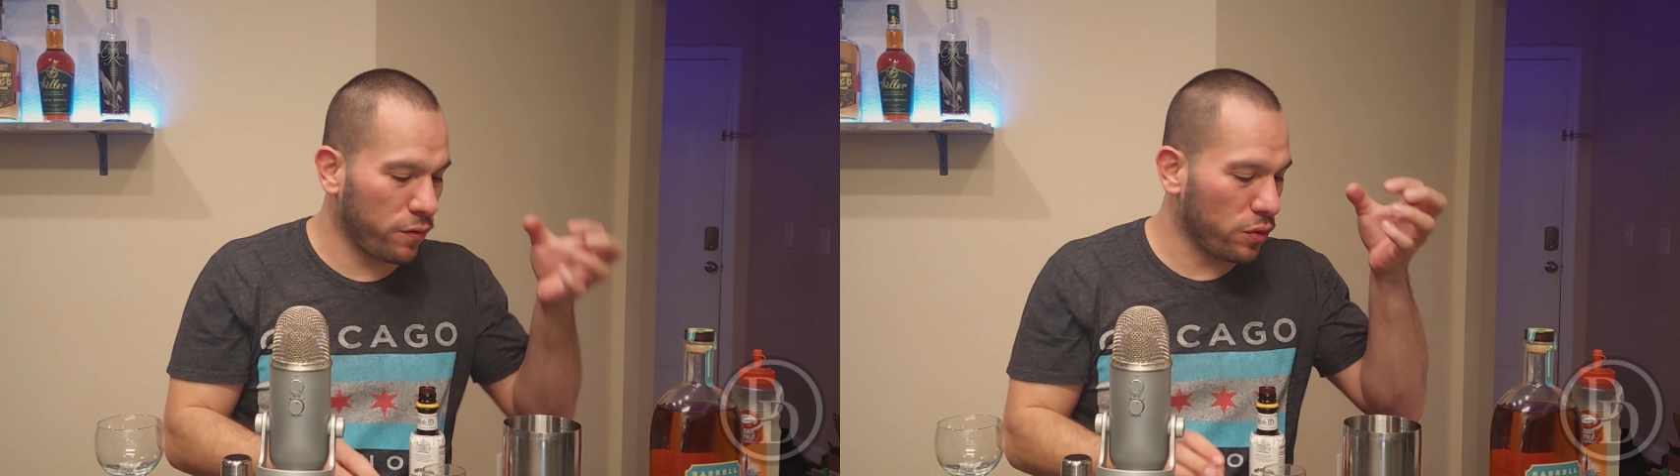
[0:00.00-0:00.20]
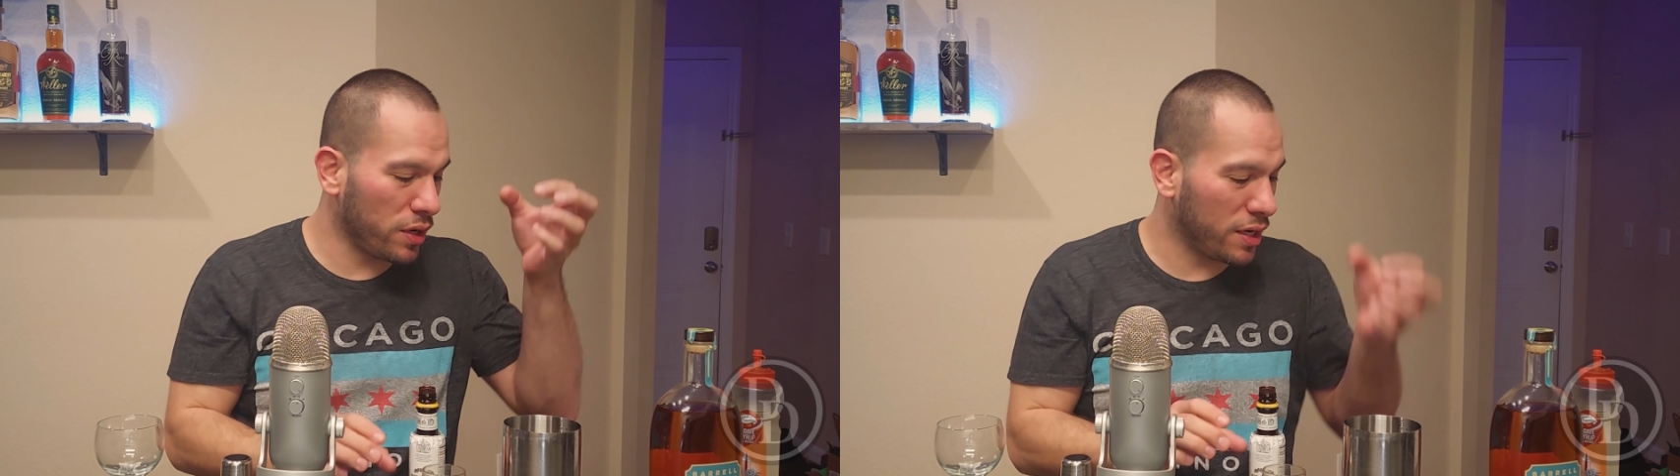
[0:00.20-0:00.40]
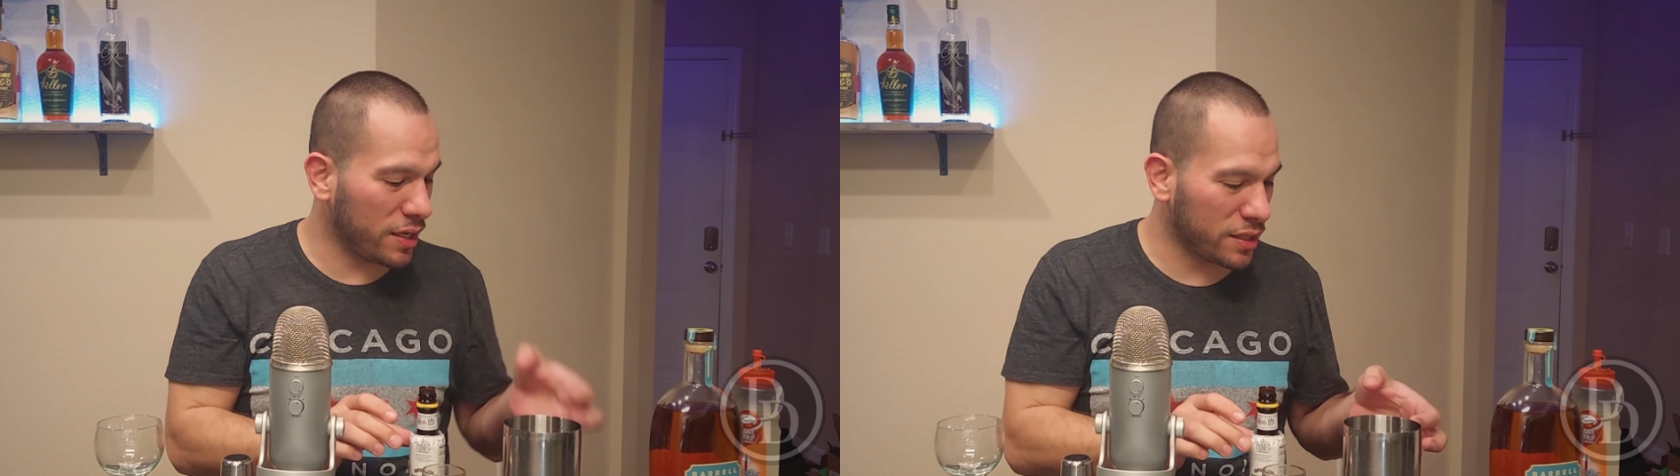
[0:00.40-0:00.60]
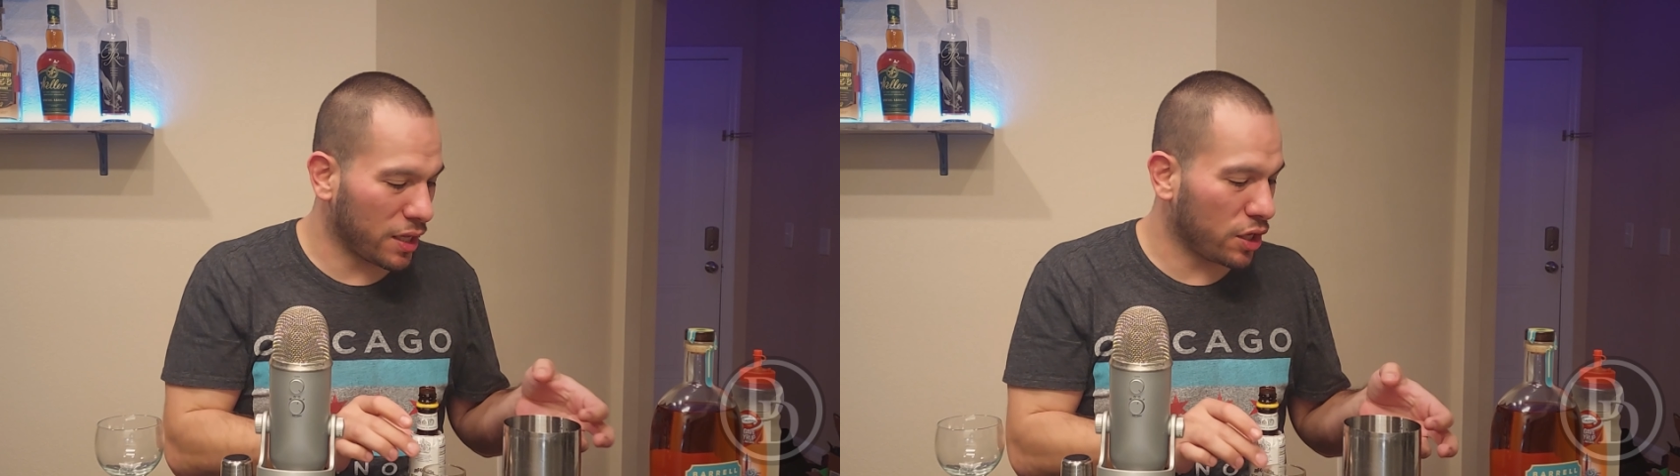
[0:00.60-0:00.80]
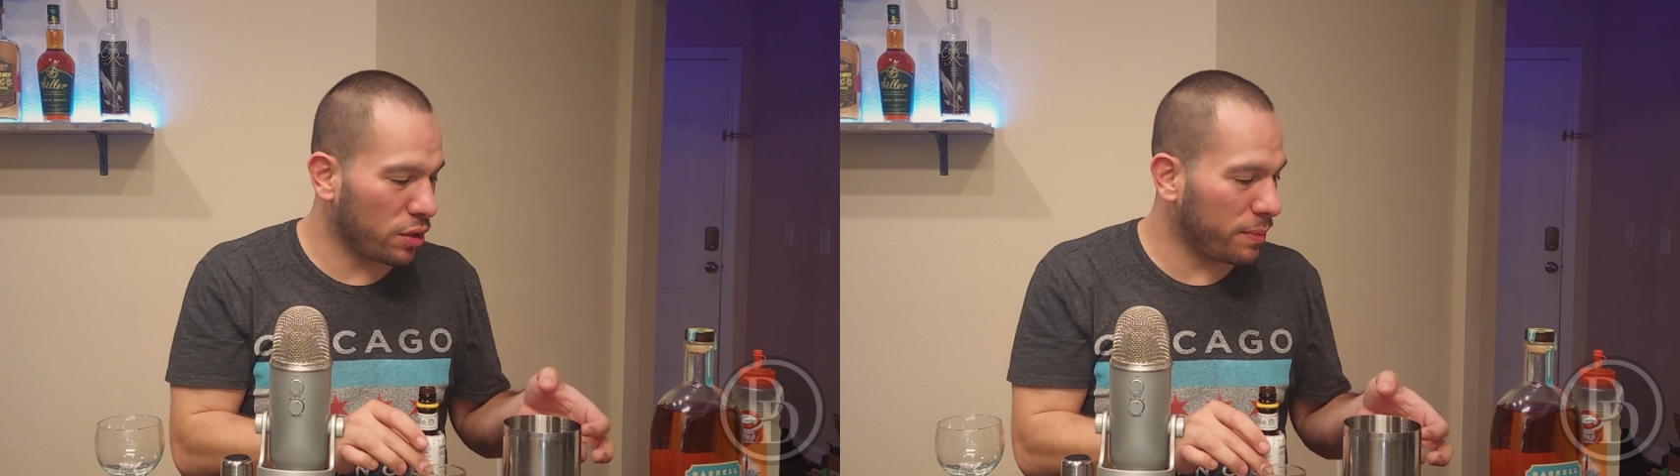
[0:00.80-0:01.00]
fruitiness,
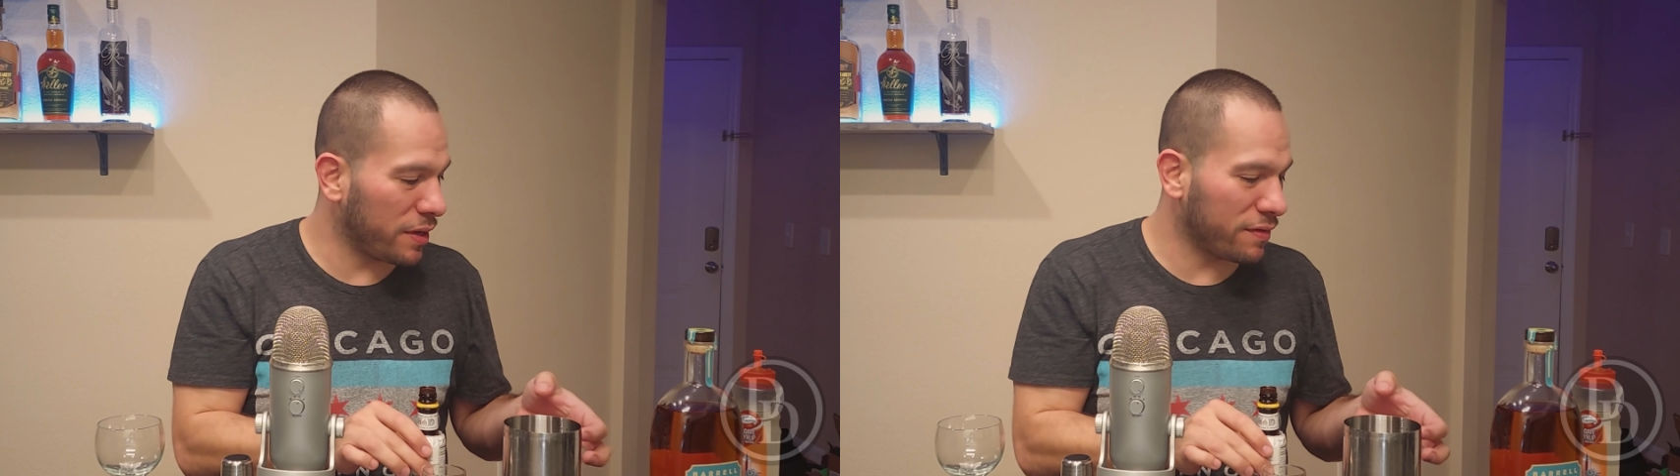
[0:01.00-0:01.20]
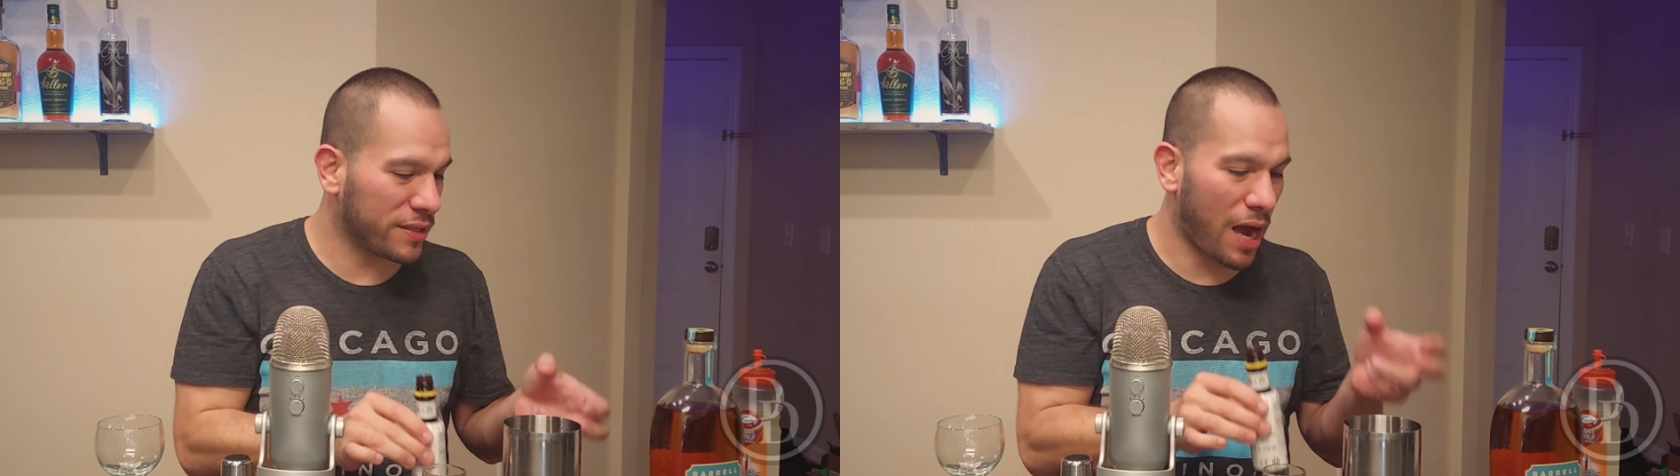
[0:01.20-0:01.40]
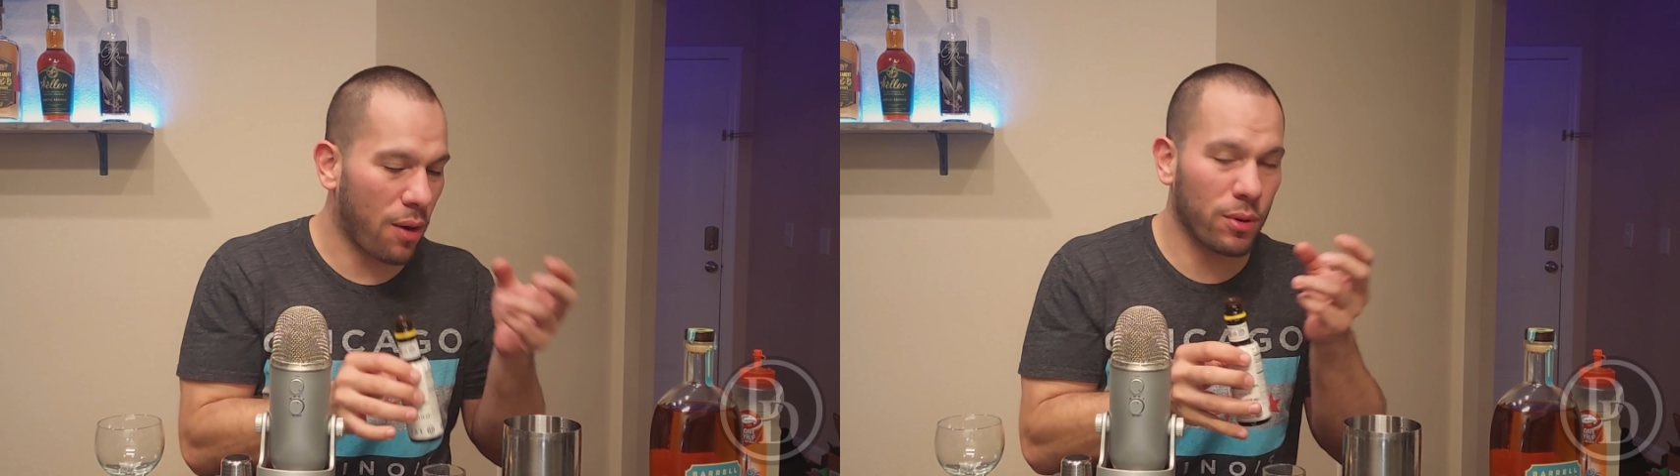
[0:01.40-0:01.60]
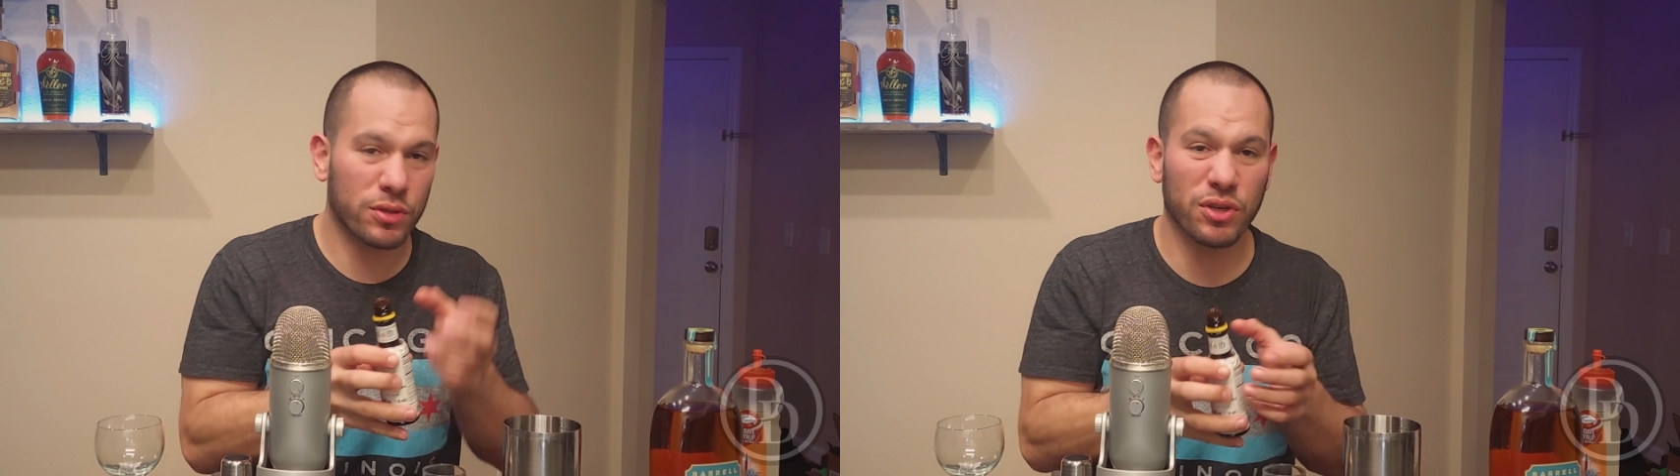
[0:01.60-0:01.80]
a little bit of sour.